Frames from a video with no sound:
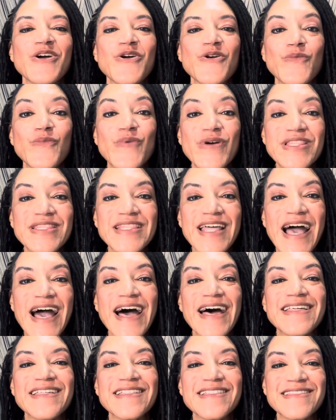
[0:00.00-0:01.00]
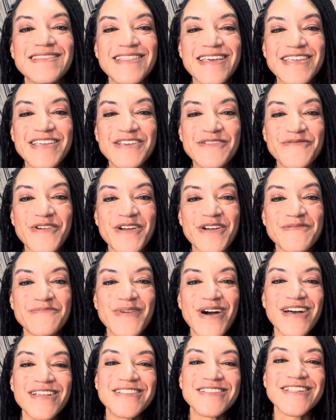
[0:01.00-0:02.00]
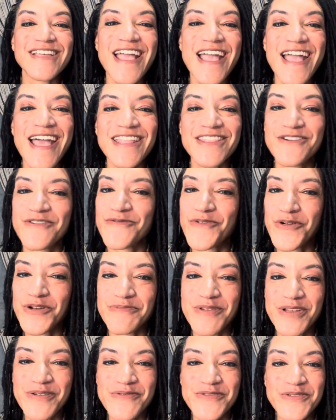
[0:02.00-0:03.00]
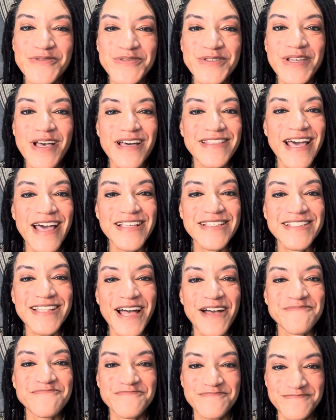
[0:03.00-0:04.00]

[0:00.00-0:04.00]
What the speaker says: With that, thank you very much and look forward to being with you next time.